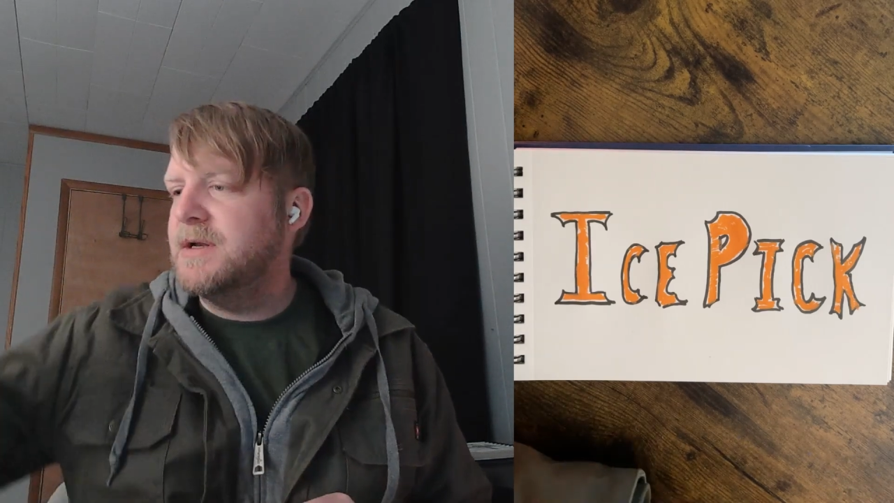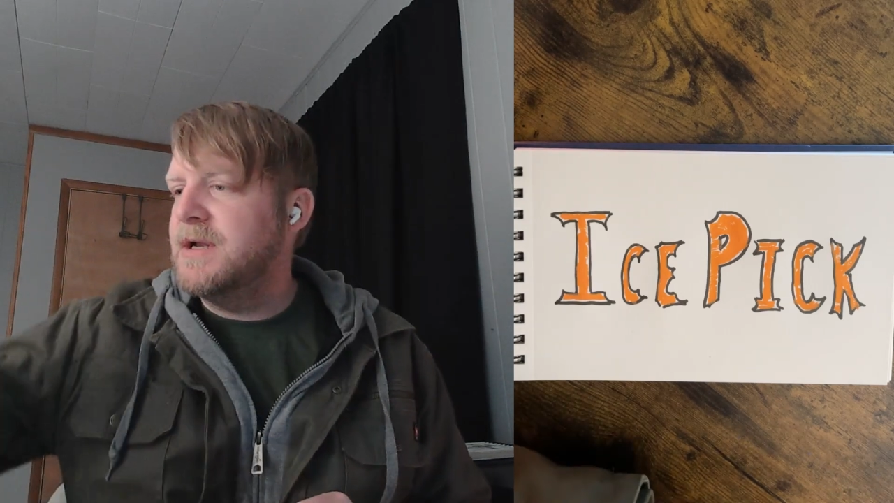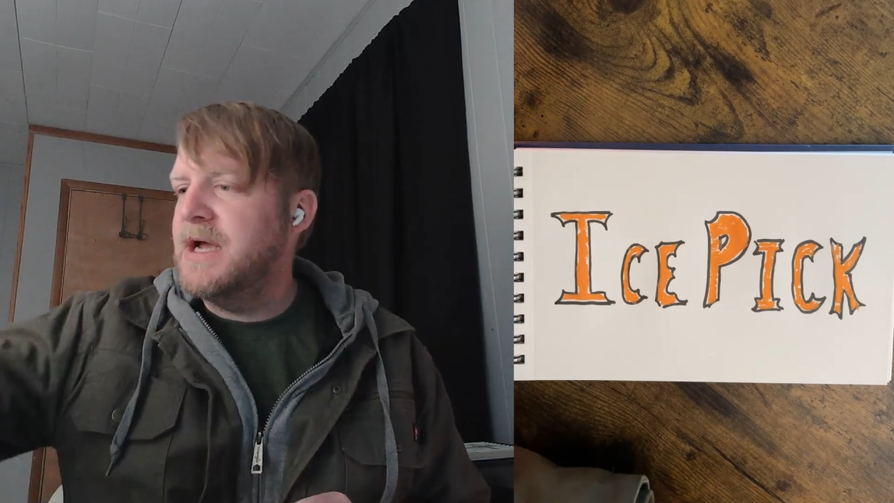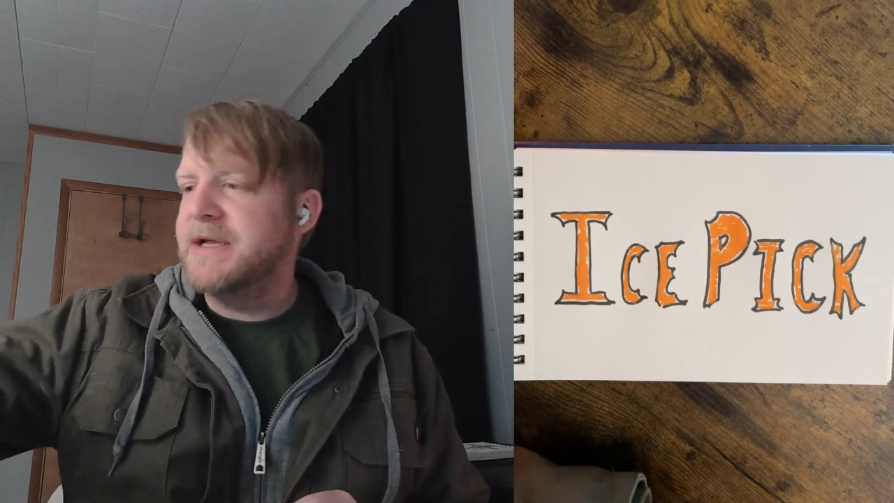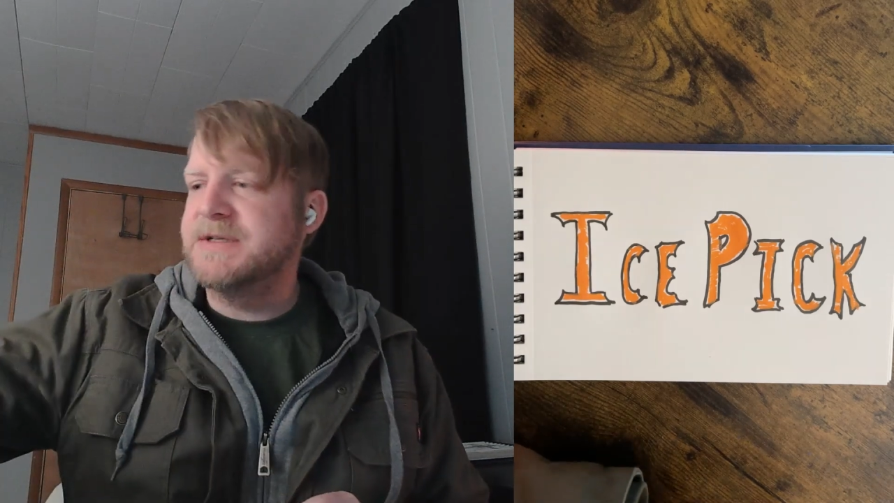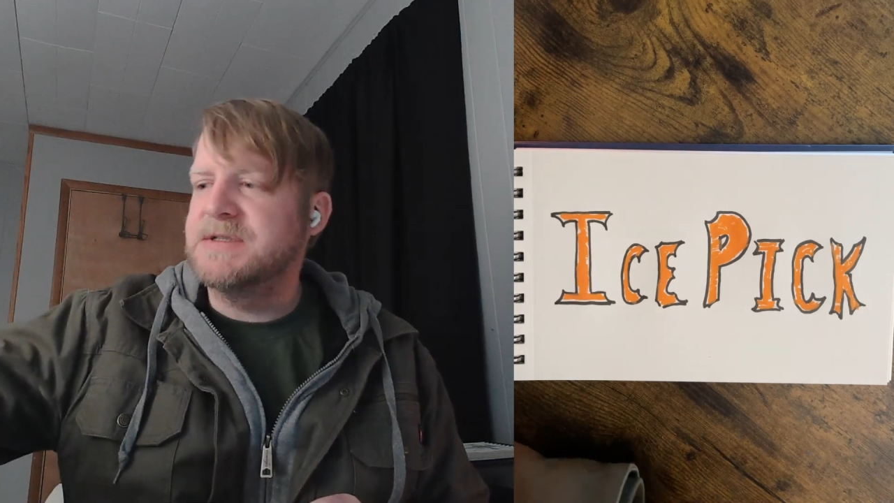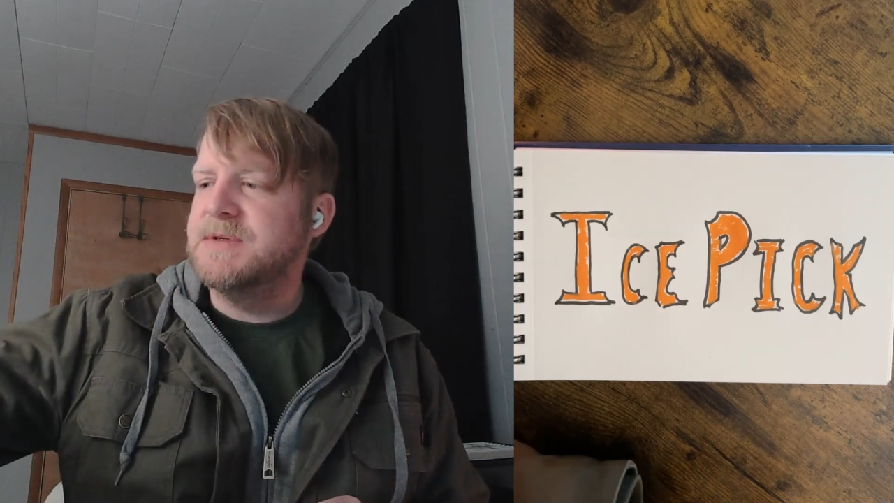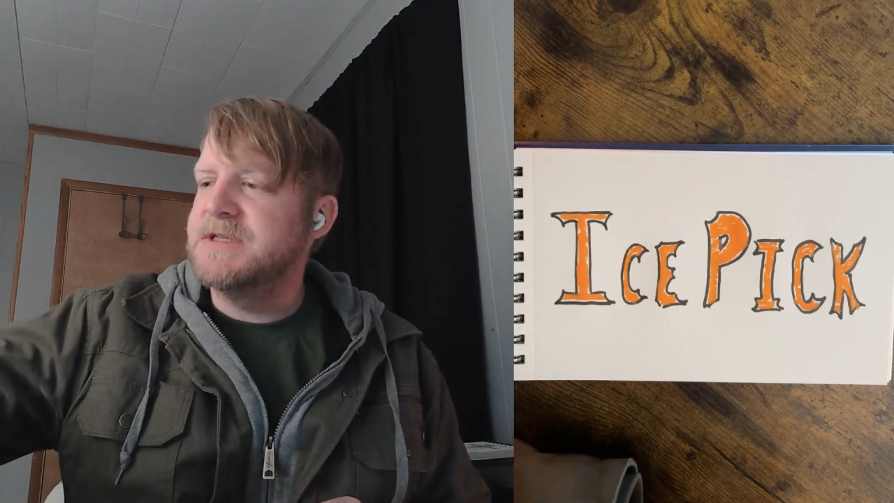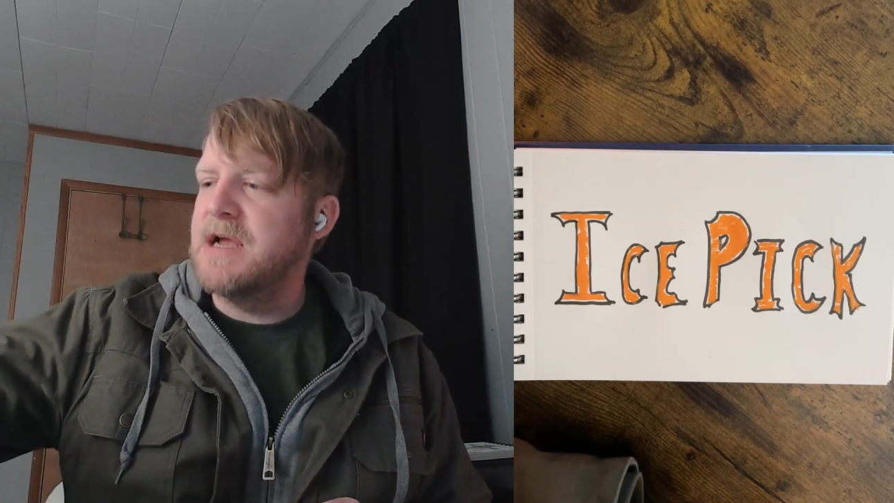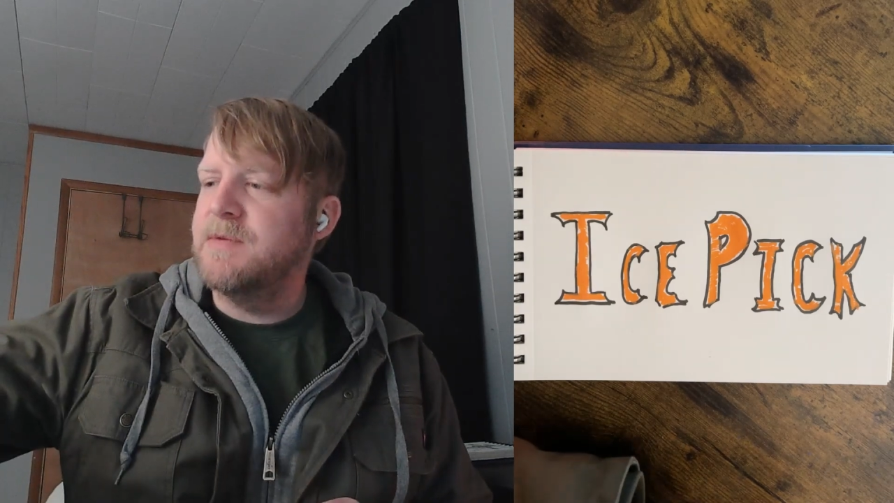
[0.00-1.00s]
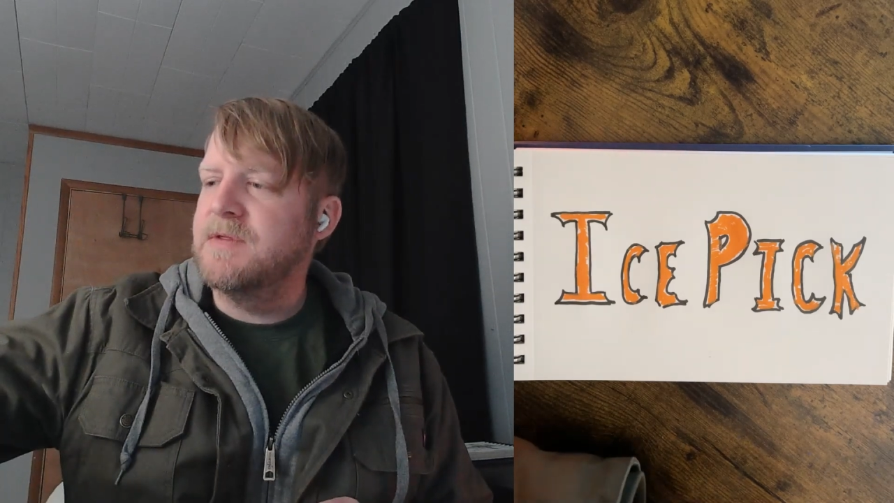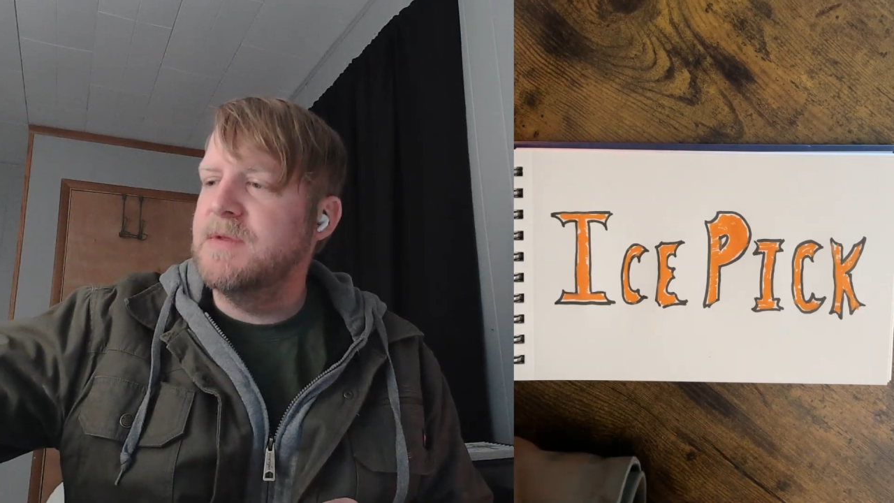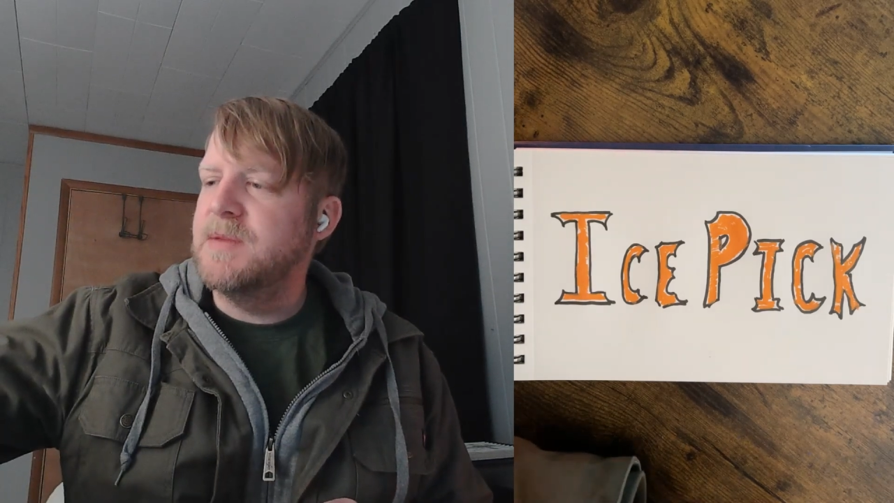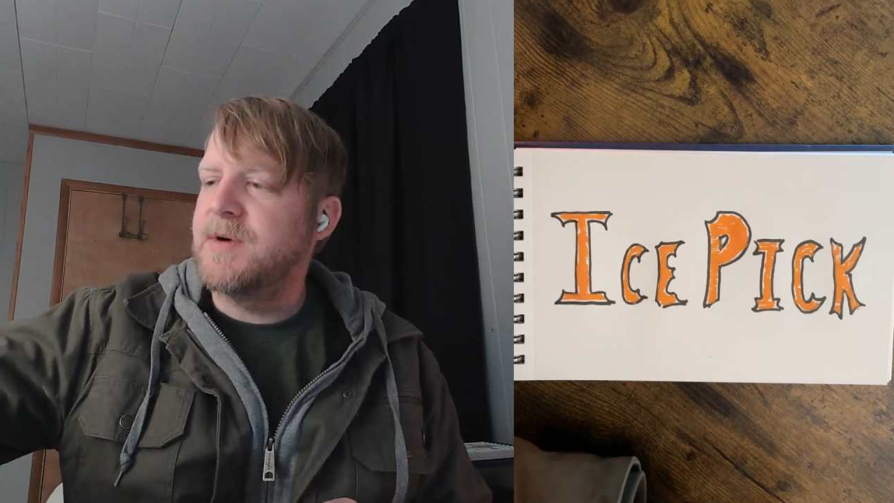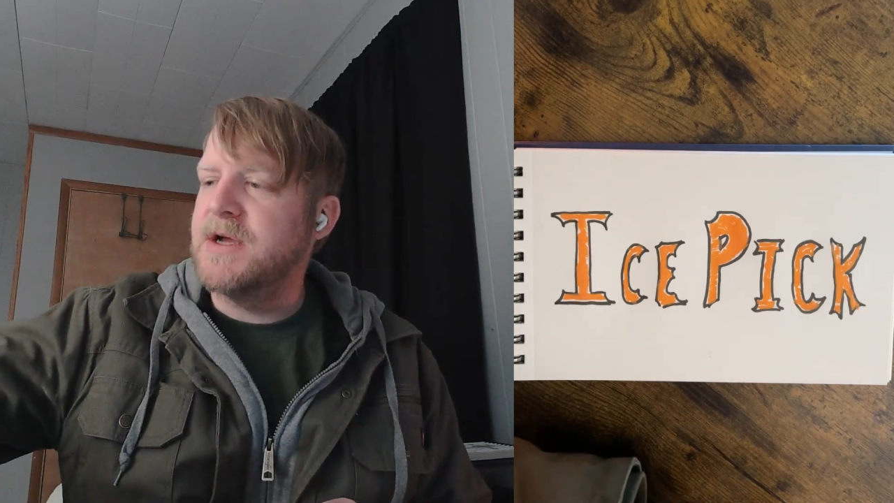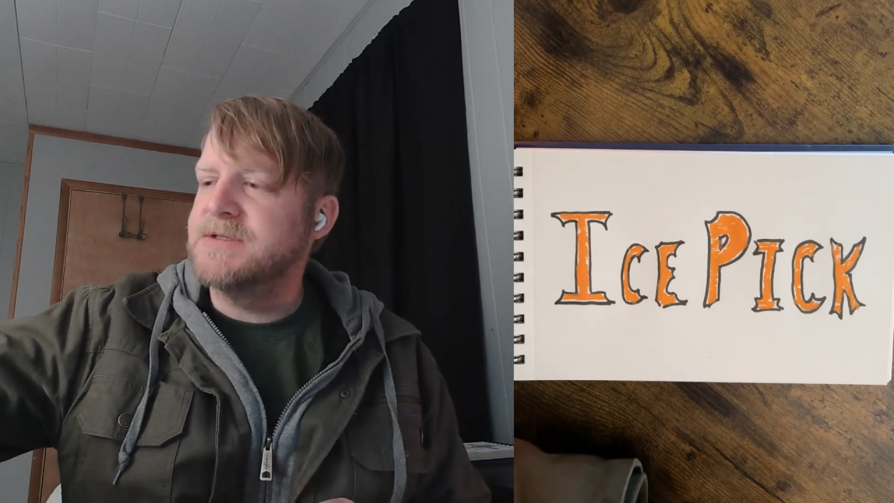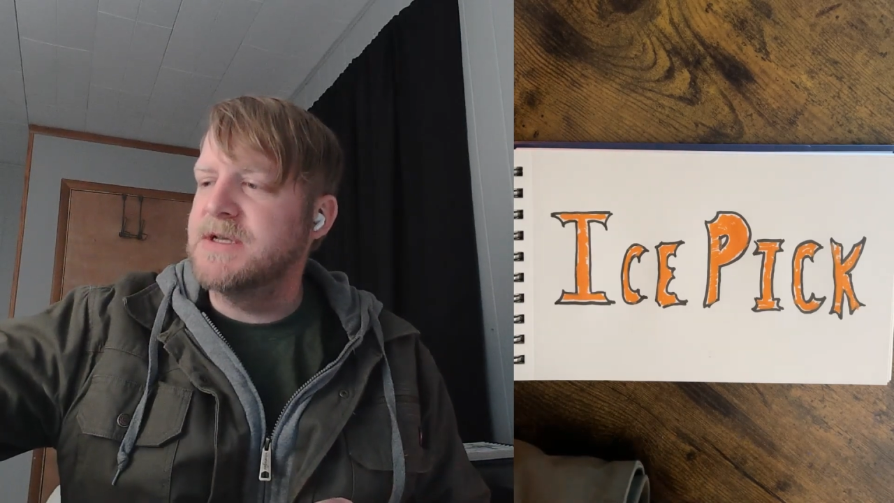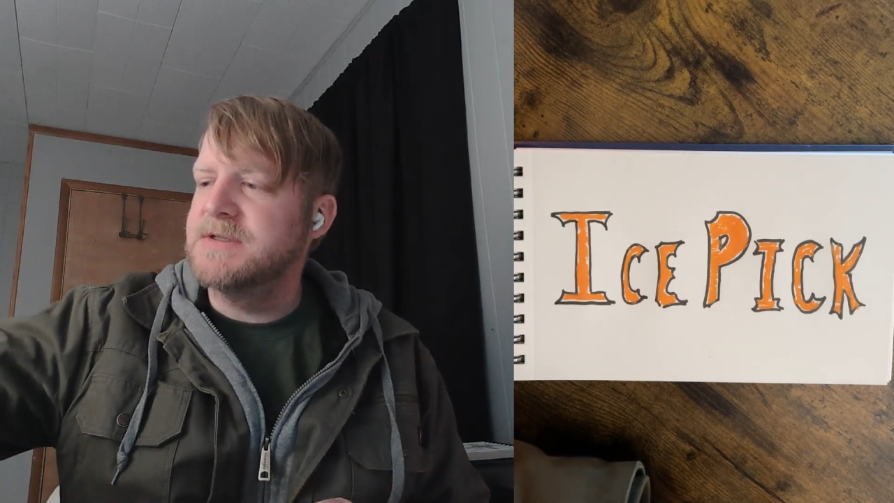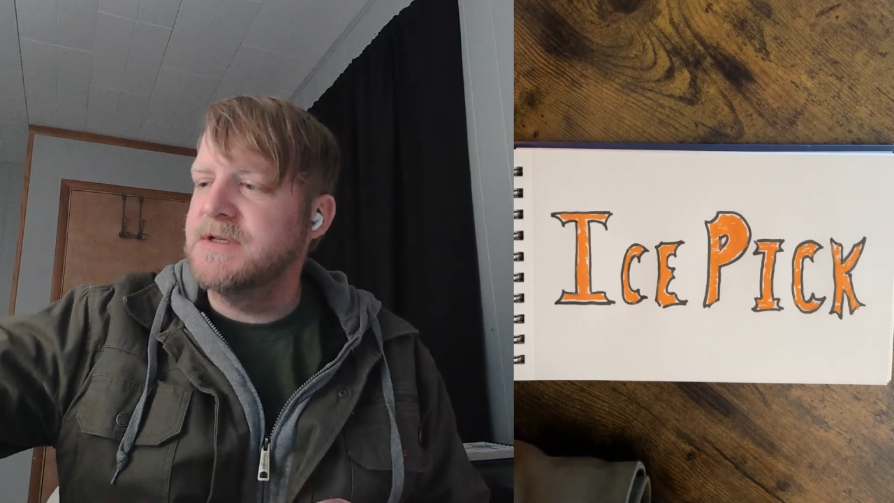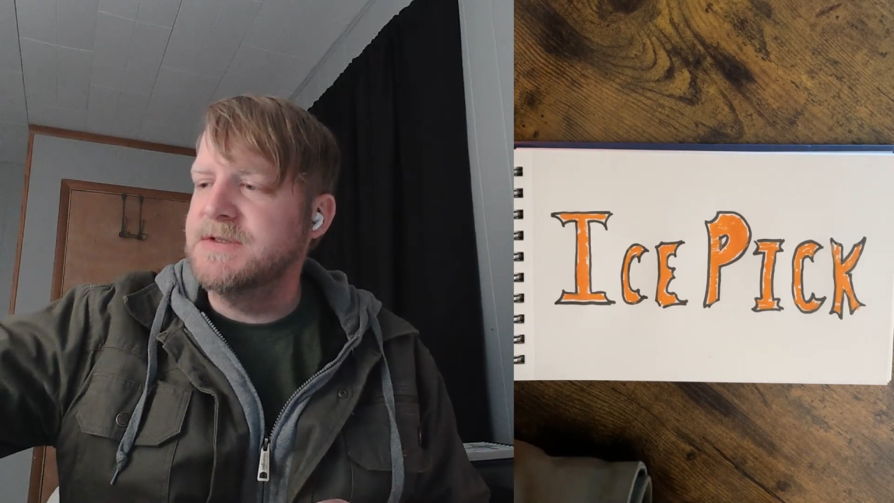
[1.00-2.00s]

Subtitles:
I get to spend time with him in the process.